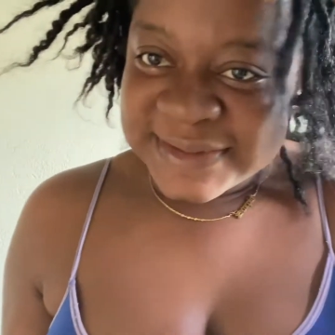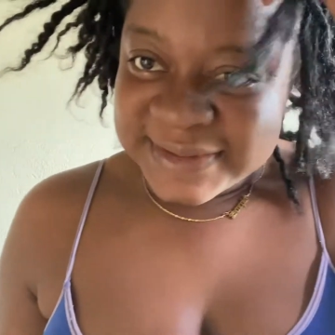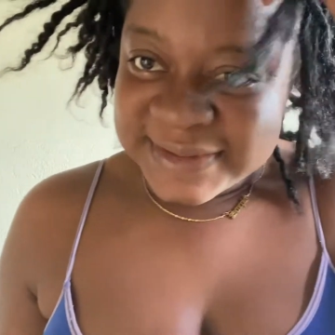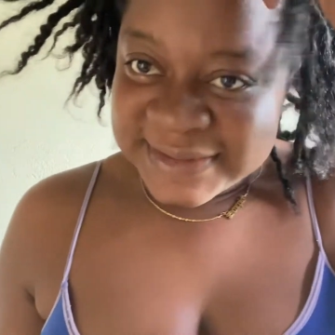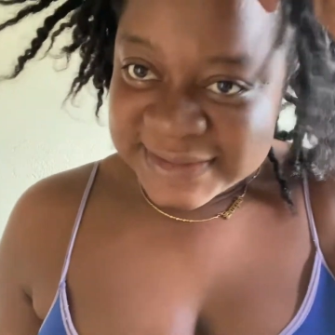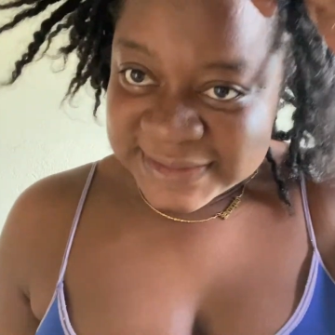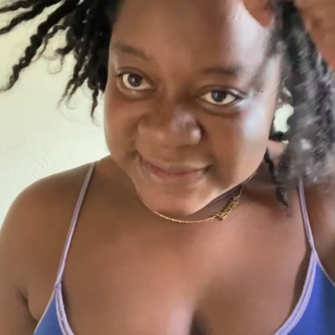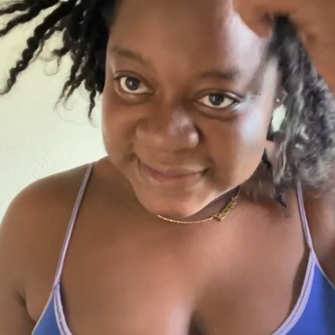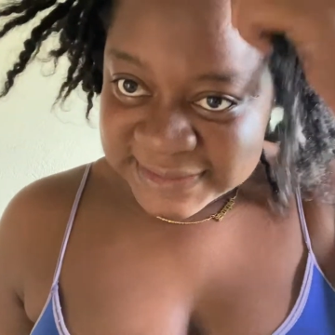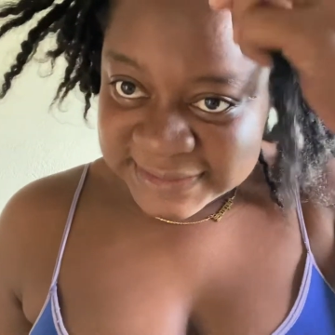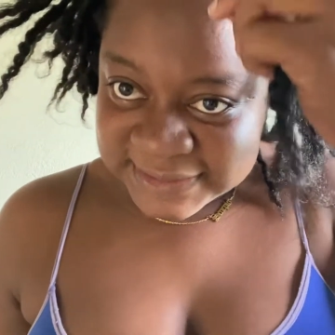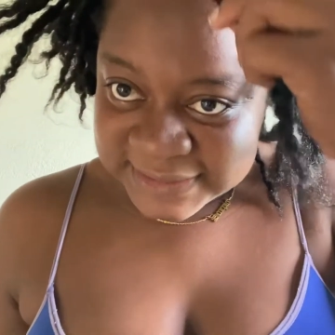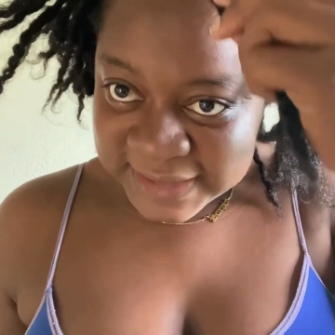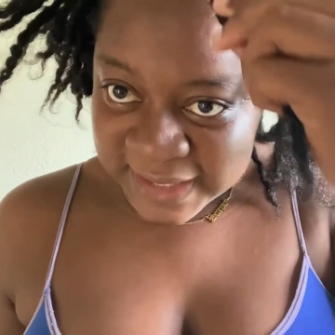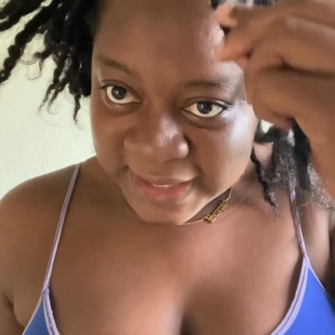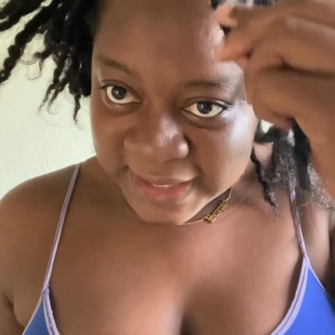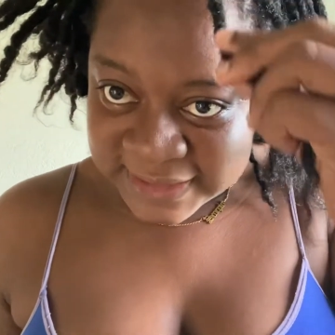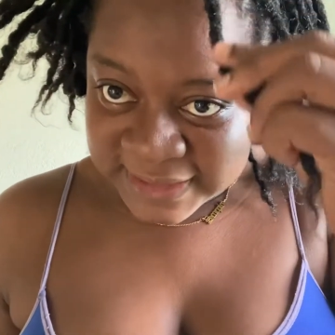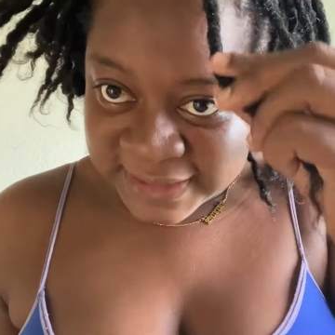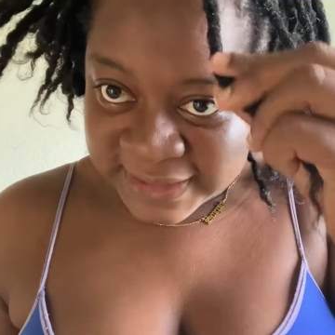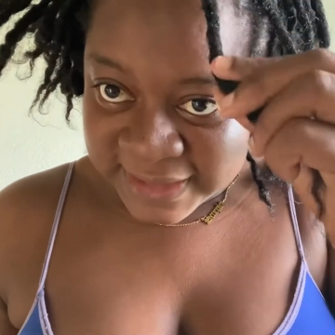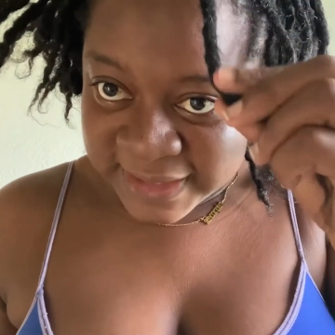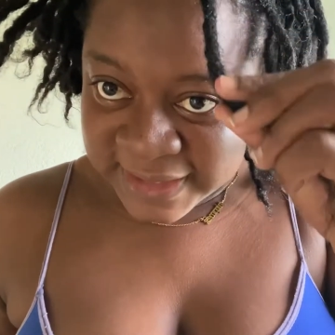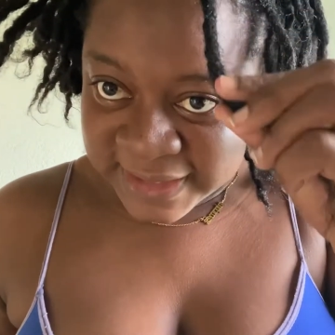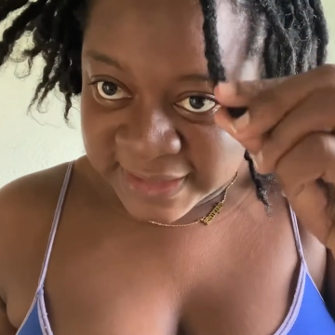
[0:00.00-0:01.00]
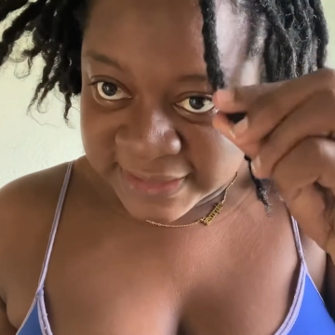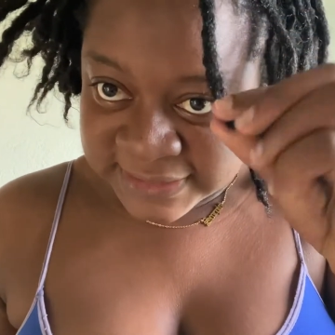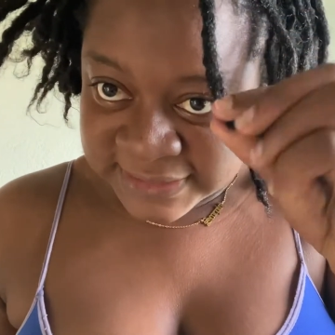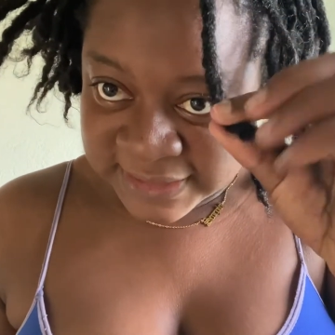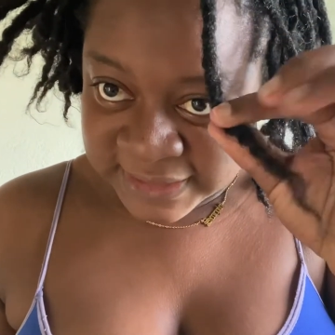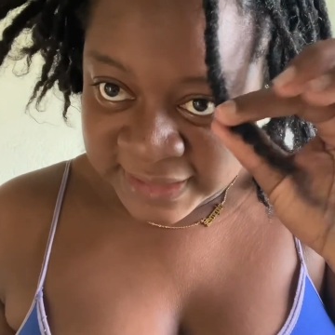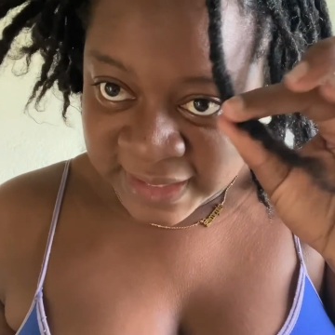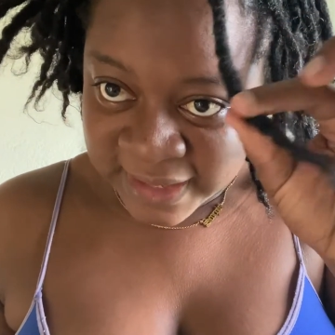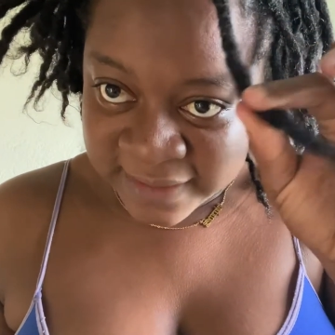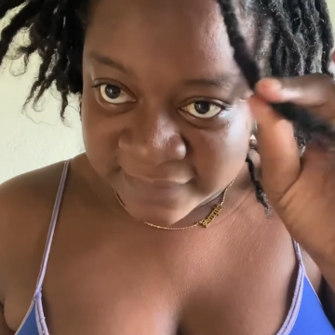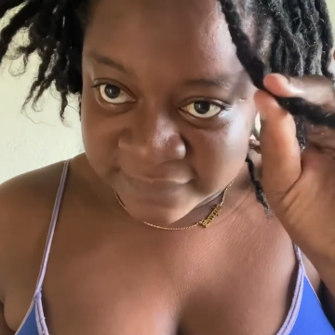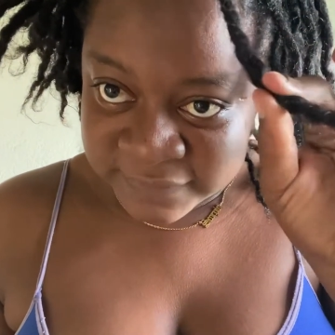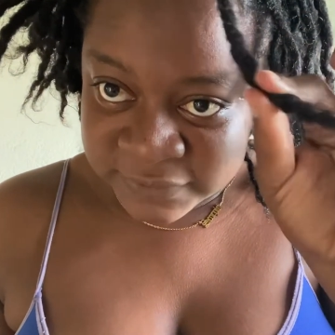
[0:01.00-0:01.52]
these are the ends that
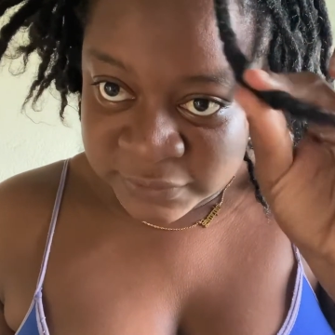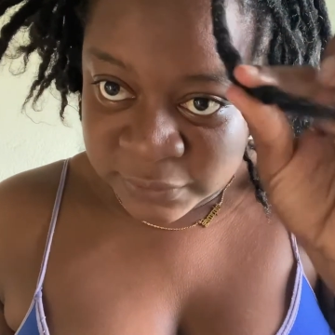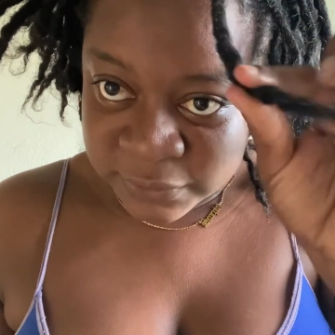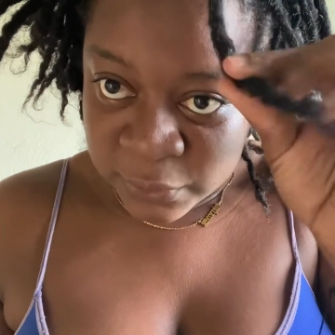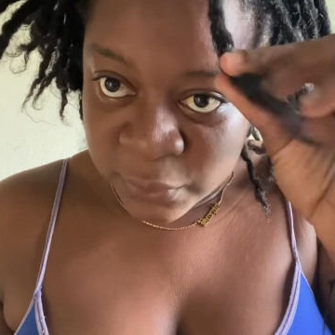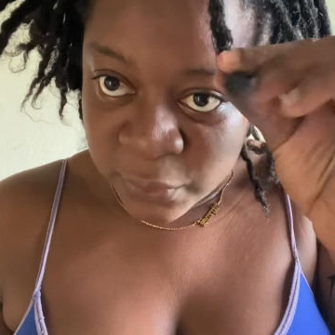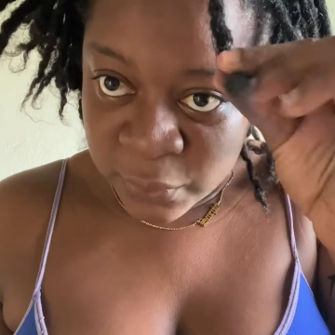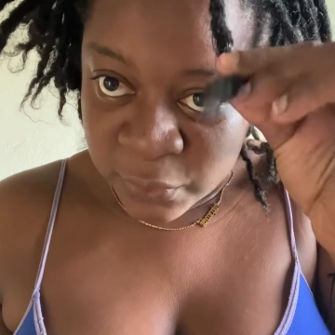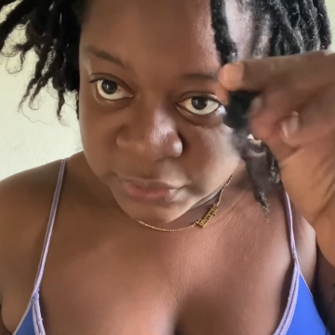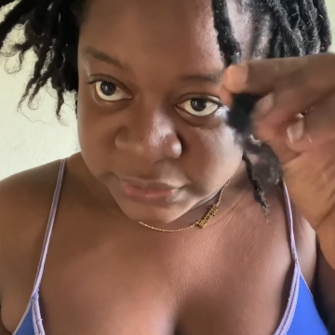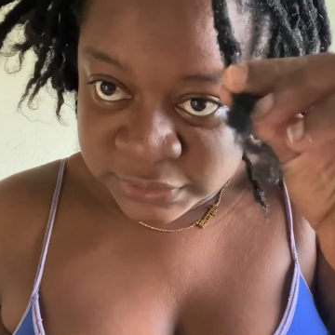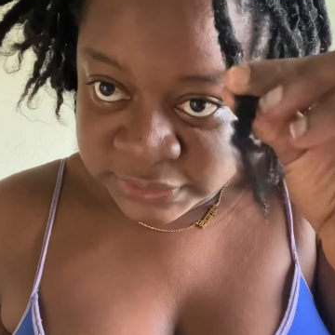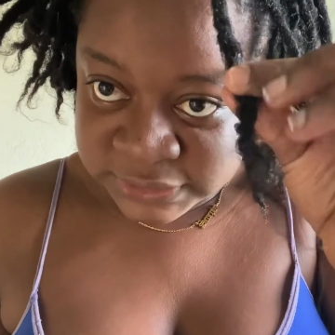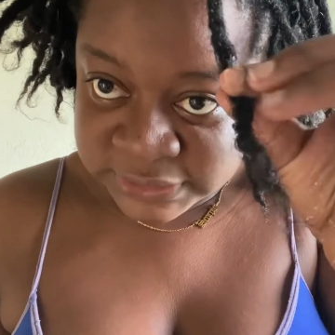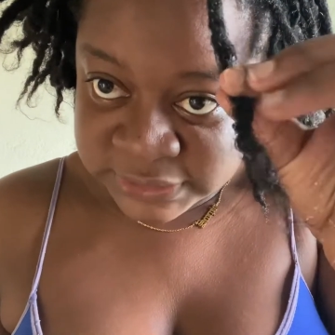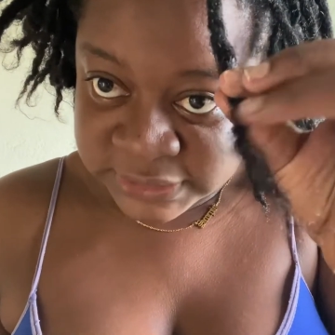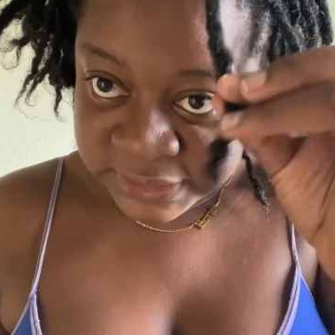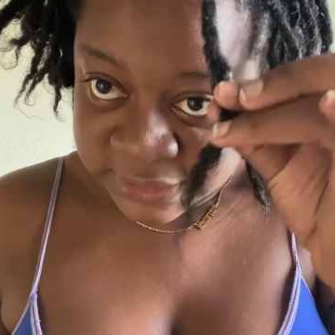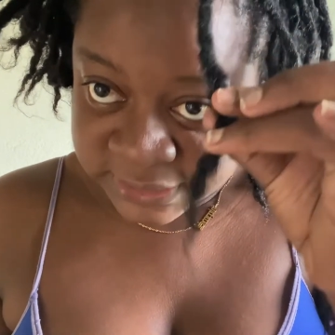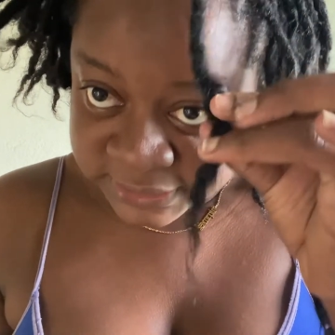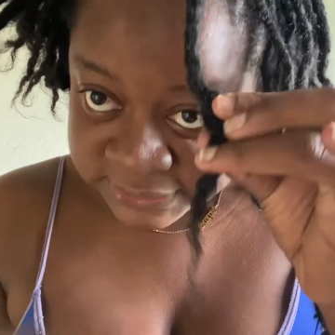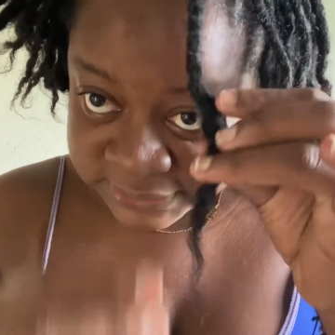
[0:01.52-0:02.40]
haven't locked yet.